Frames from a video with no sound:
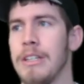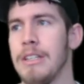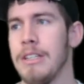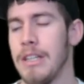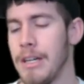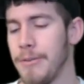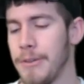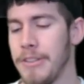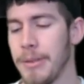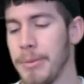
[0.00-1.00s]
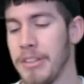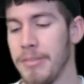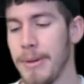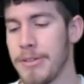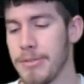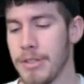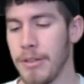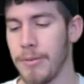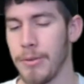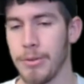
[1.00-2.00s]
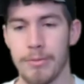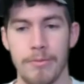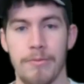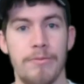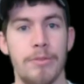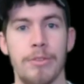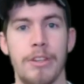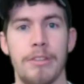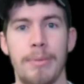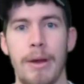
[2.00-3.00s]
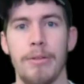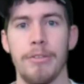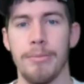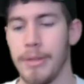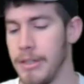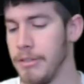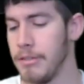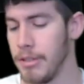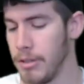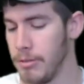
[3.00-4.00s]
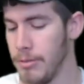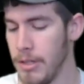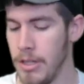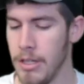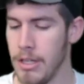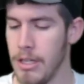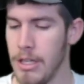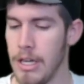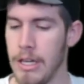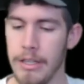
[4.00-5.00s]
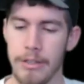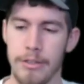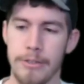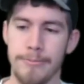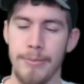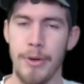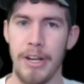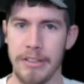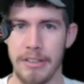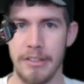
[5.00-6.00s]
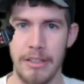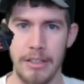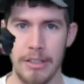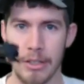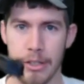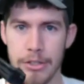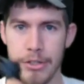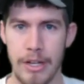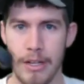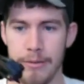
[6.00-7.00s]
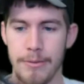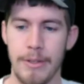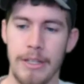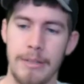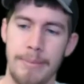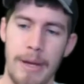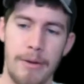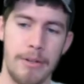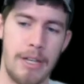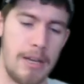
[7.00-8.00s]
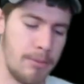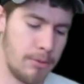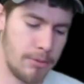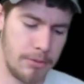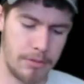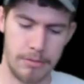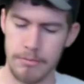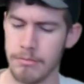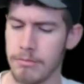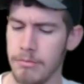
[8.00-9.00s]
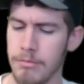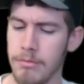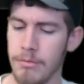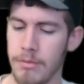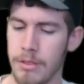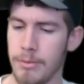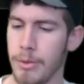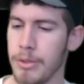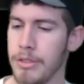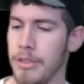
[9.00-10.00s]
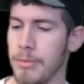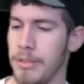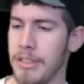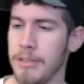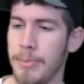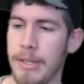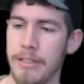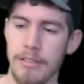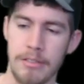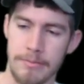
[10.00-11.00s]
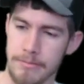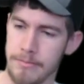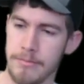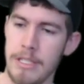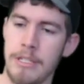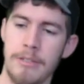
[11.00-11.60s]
if it's something special just for this power supply. So your SSD, your hard drive, power cables, some 6 pins here.